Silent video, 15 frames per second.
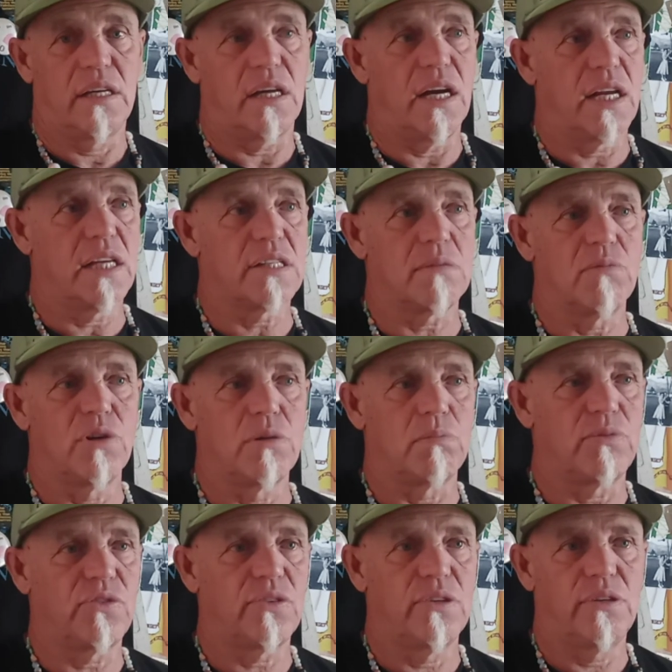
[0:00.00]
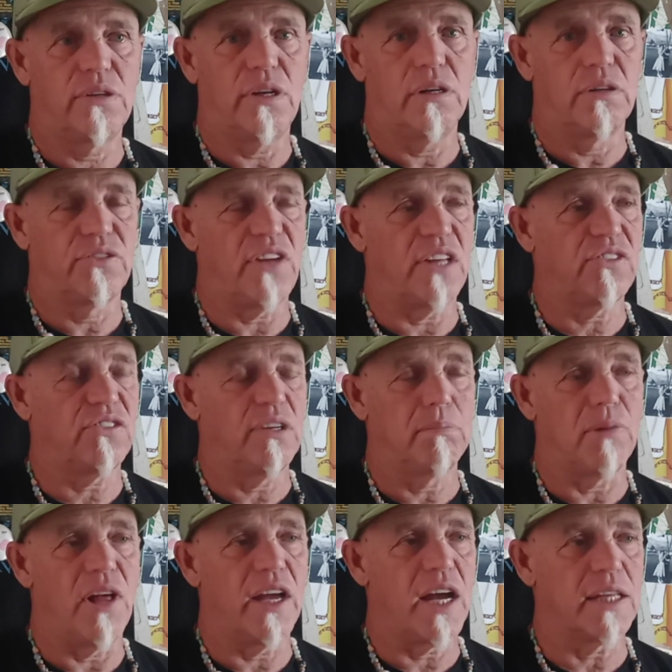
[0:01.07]
Got to get some rooms. You know, it's that
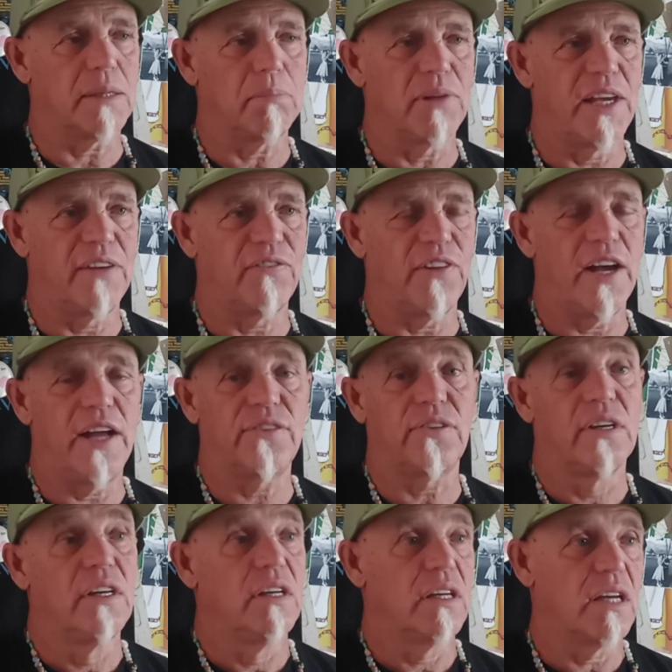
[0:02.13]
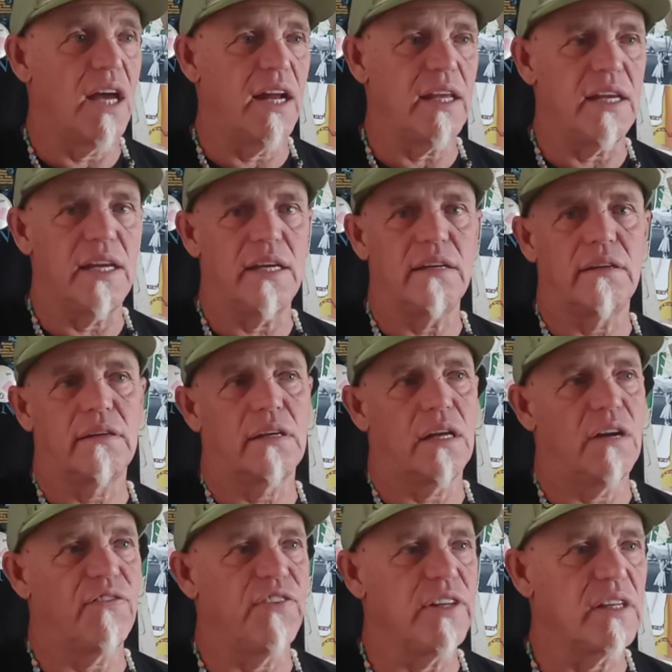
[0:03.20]
simple. I got the plane flights. Got to eat.
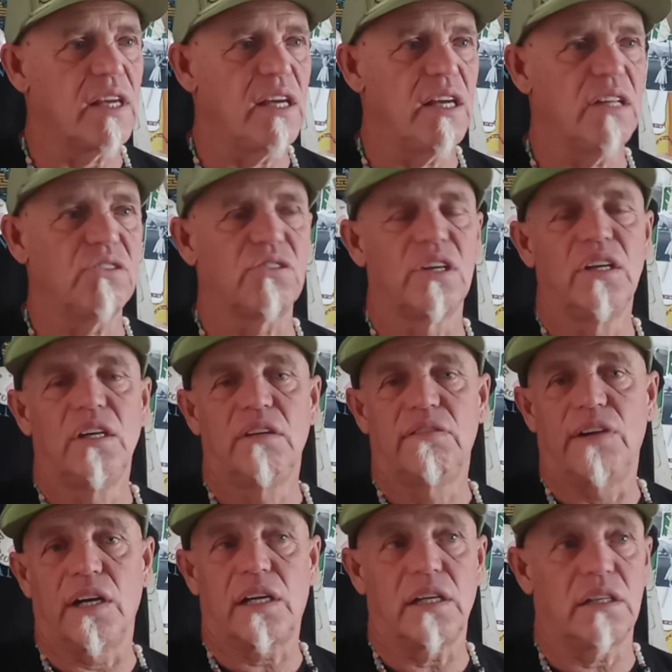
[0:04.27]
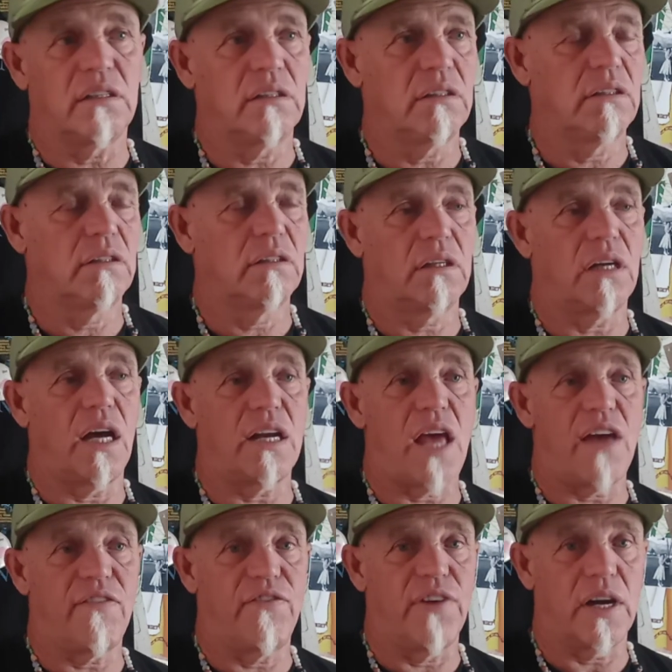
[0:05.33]
Got to feed the kids. Fucking Got to
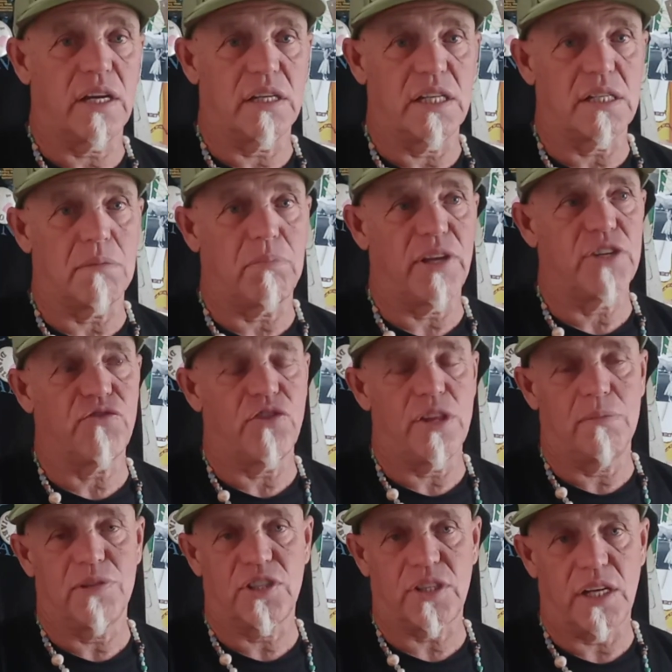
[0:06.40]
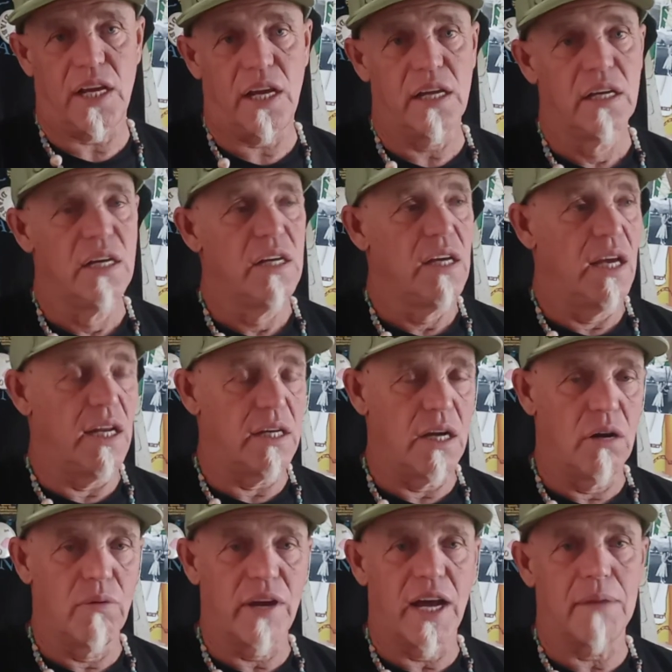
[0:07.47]
have fucking decent place for them to stay, and you
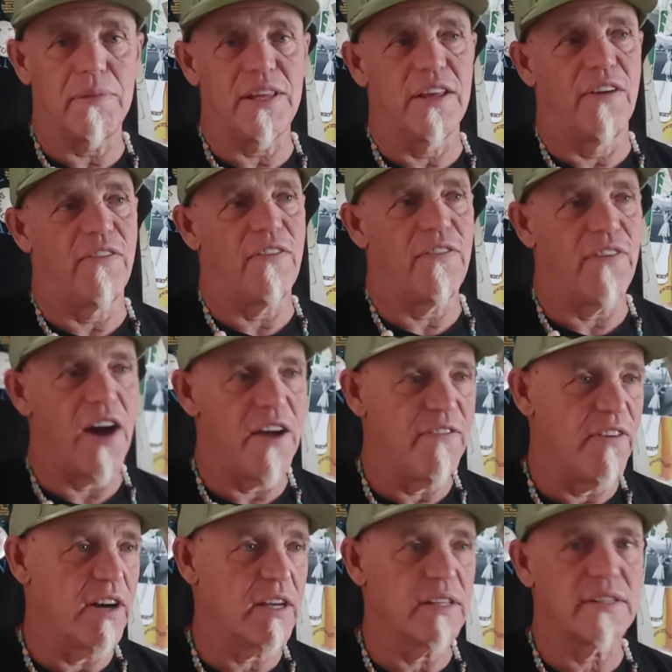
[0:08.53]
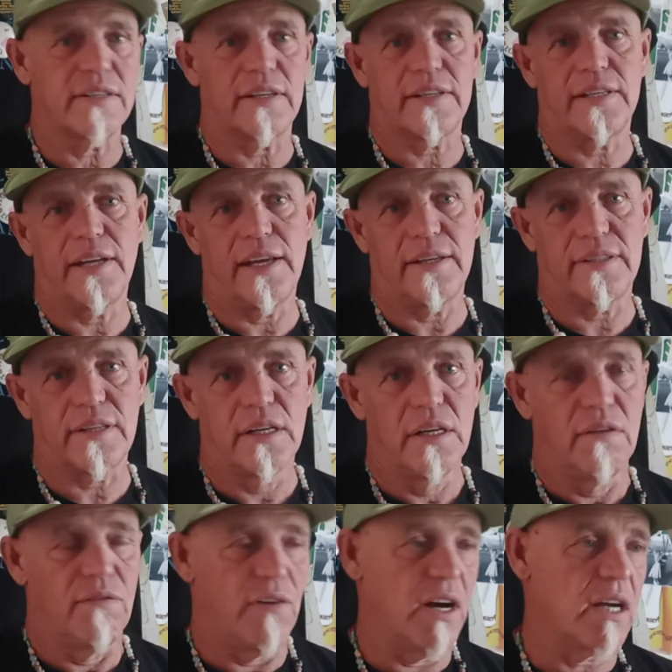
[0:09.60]
know we got to be there for five fucking six days.
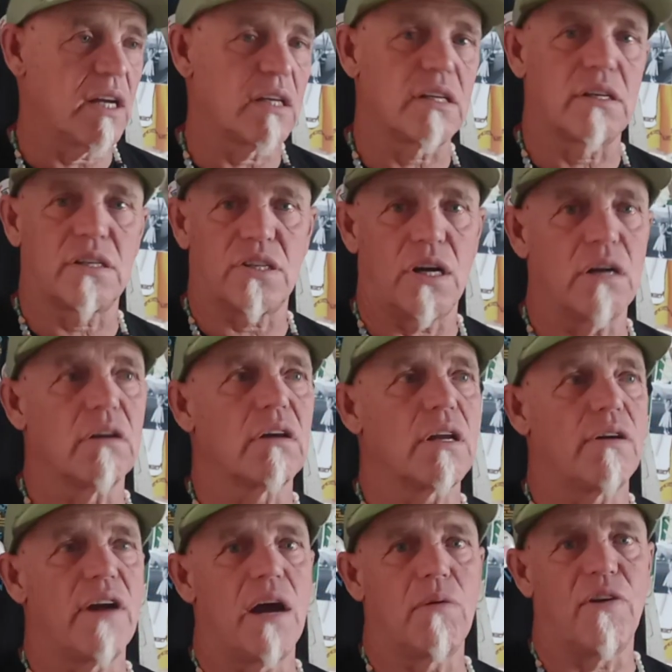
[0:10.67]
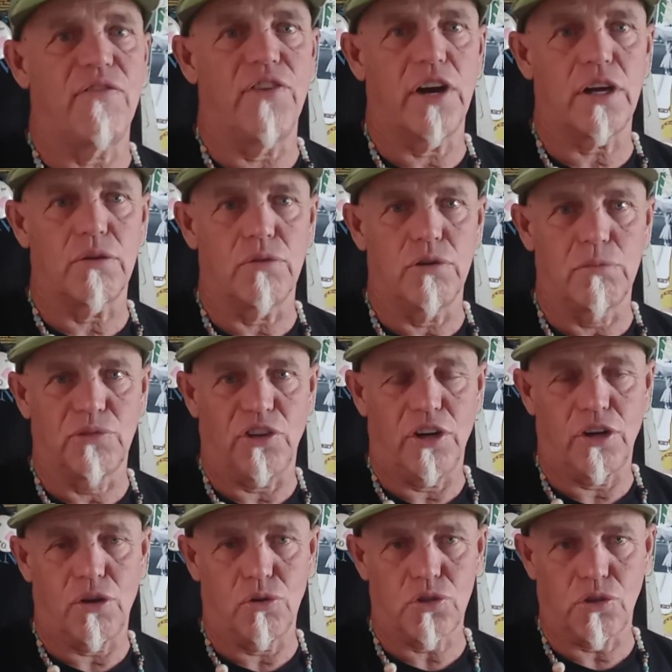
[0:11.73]
Fucking start looking around what fucking rooms
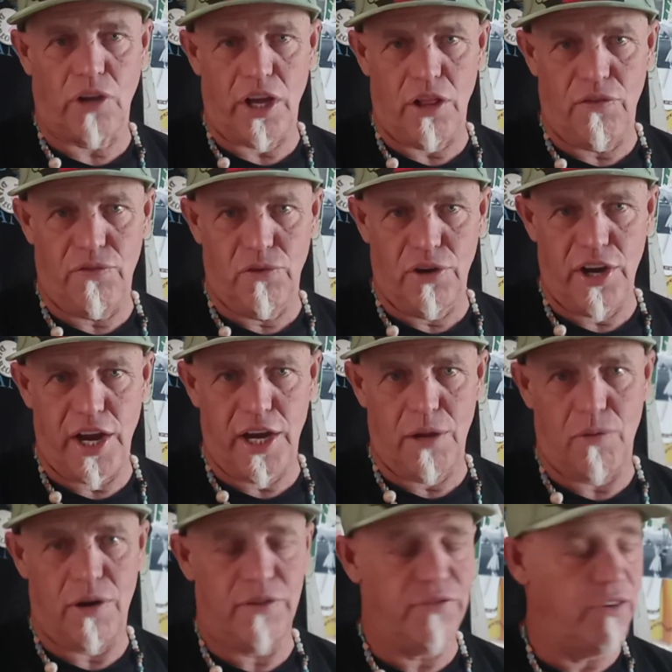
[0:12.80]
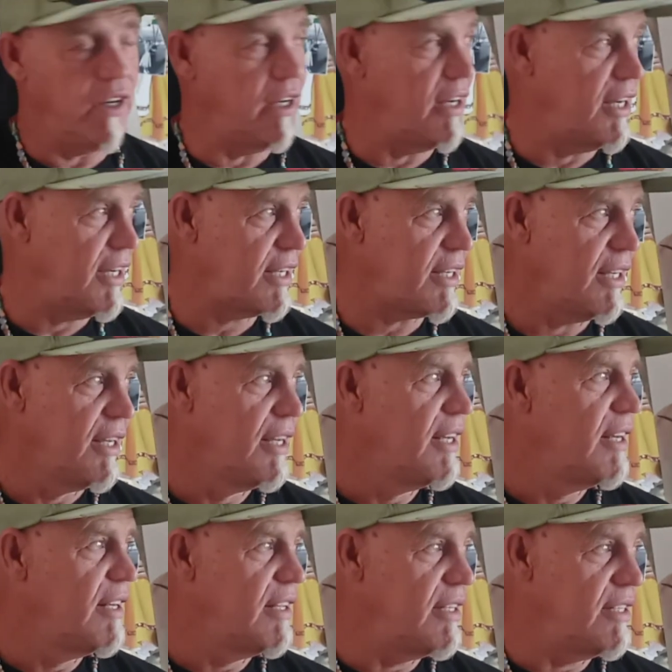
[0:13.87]
are in coastal California anywhere. Fuck
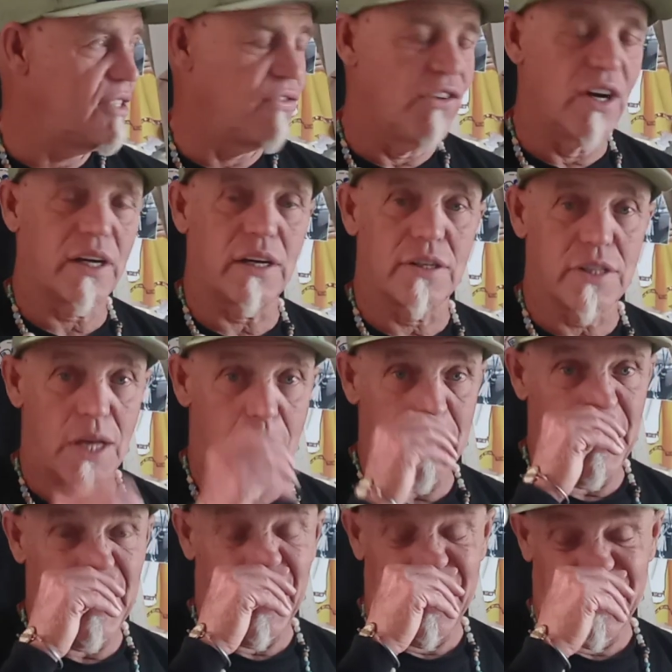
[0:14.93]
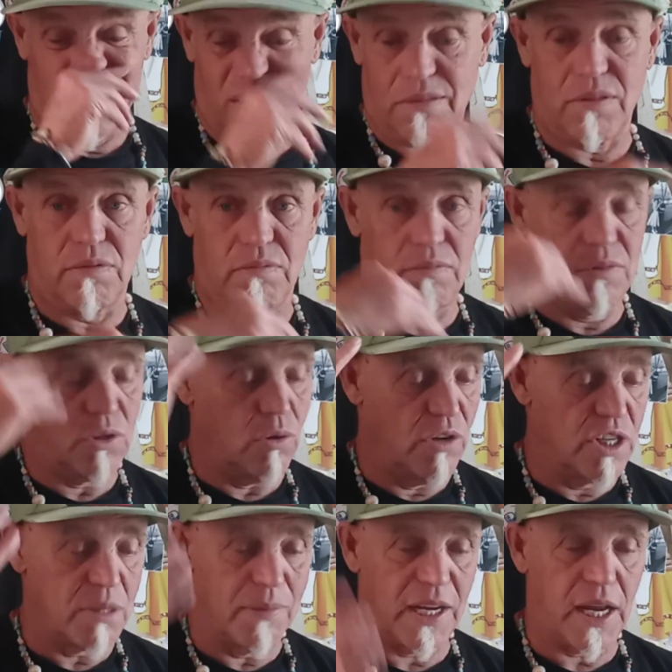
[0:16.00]
these fuckers. I mean, they just
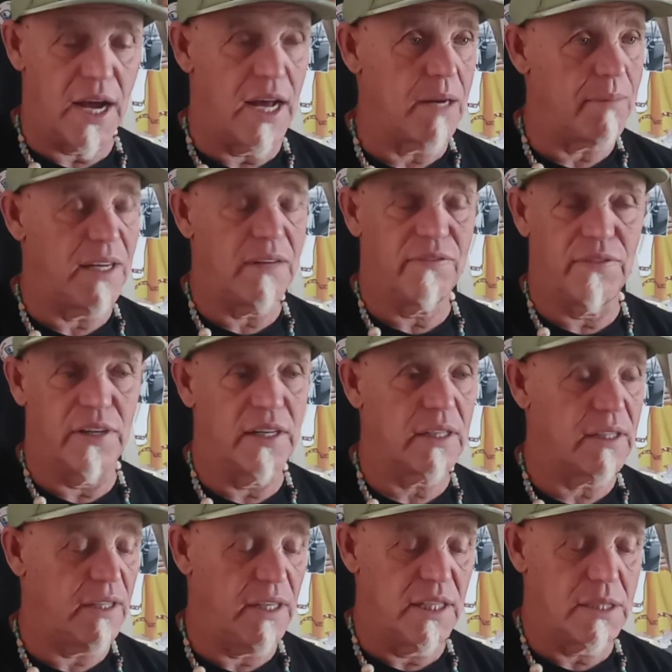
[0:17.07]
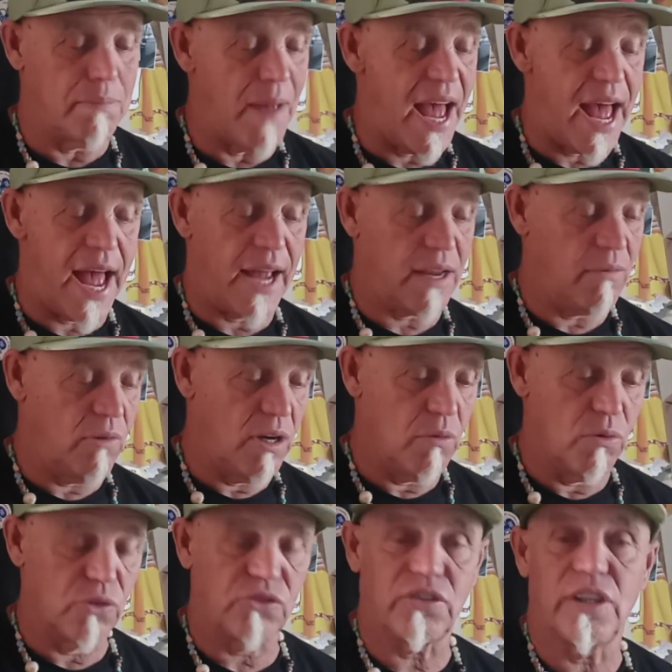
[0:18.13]
tourism economy. Fuck, it's back. Well,
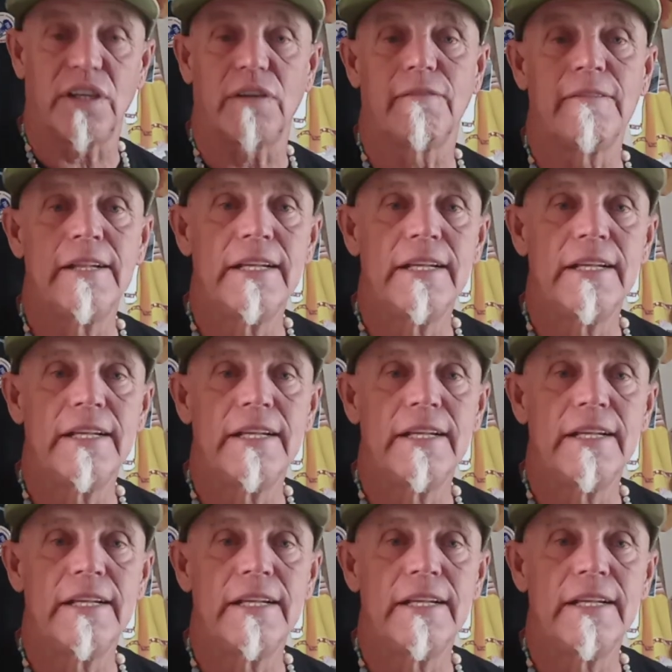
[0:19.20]
we'll see.